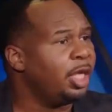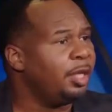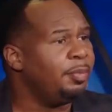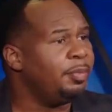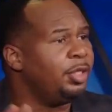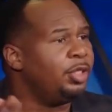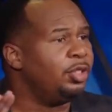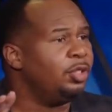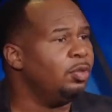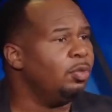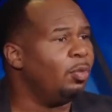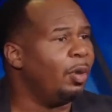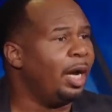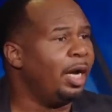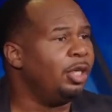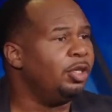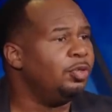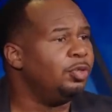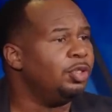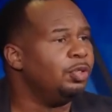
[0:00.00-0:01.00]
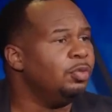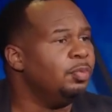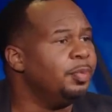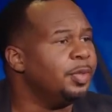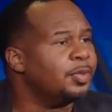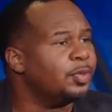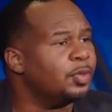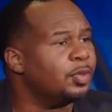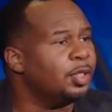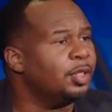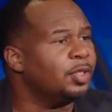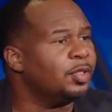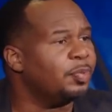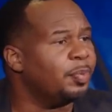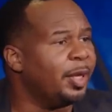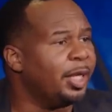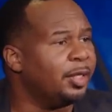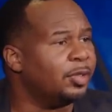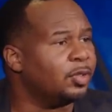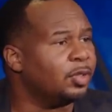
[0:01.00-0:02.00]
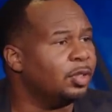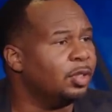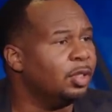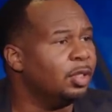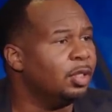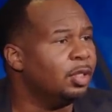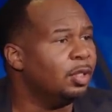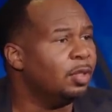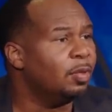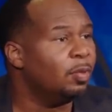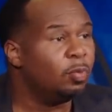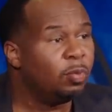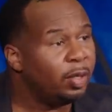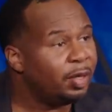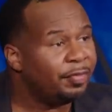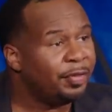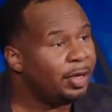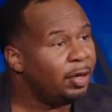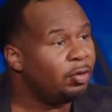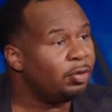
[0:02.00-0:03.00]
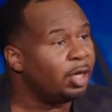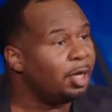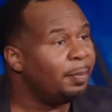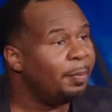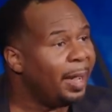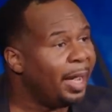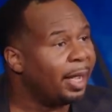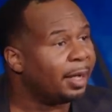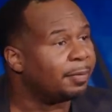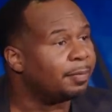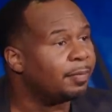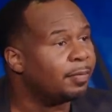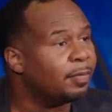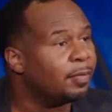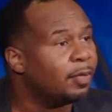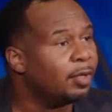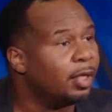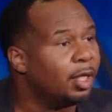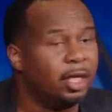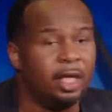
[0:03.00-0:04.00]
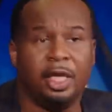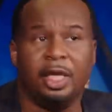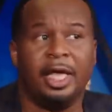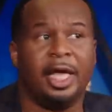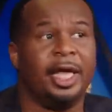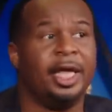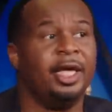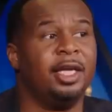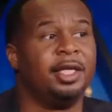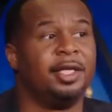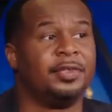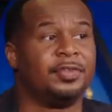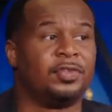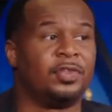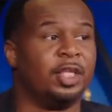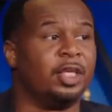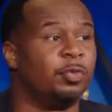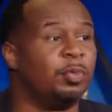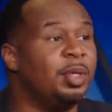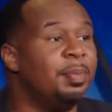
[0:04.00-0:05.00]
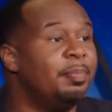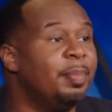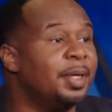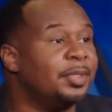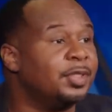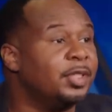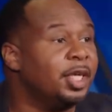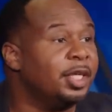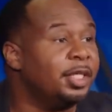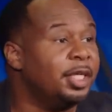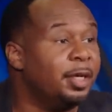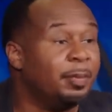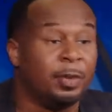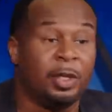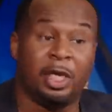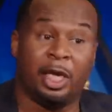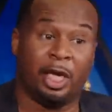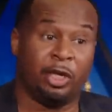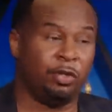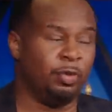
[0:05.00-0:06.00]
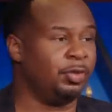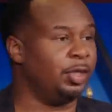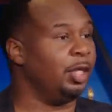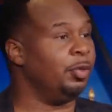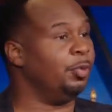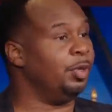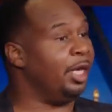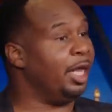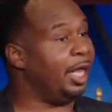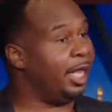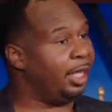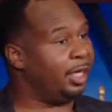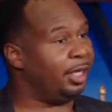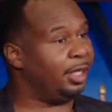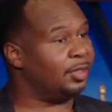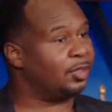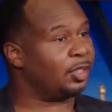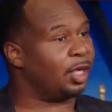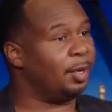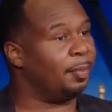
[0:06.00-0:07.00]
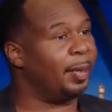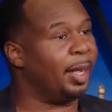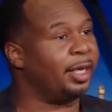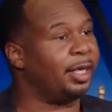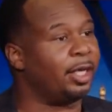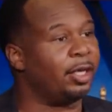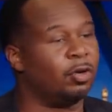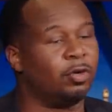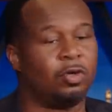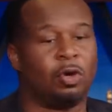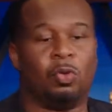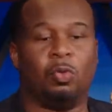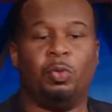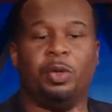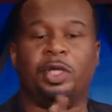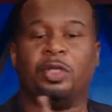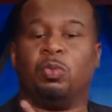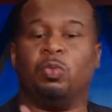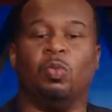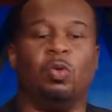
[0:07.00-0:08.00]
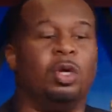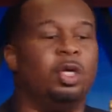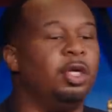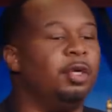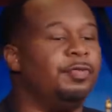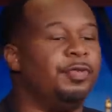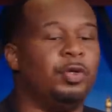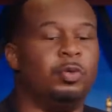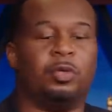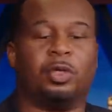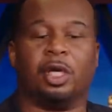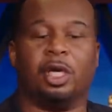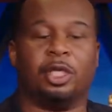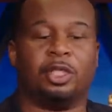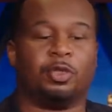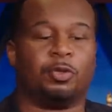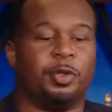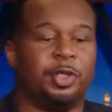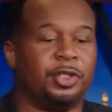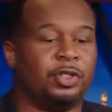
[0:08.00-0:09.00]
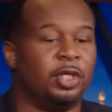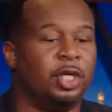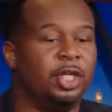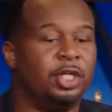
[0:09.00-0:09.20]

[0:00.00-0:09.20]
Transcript: can't be shoot. Why are you shooting missiles into space? What if it don't come back? And then the aliens think we busting at them. And you think when the aliens come back, they gonna go, which one of you countries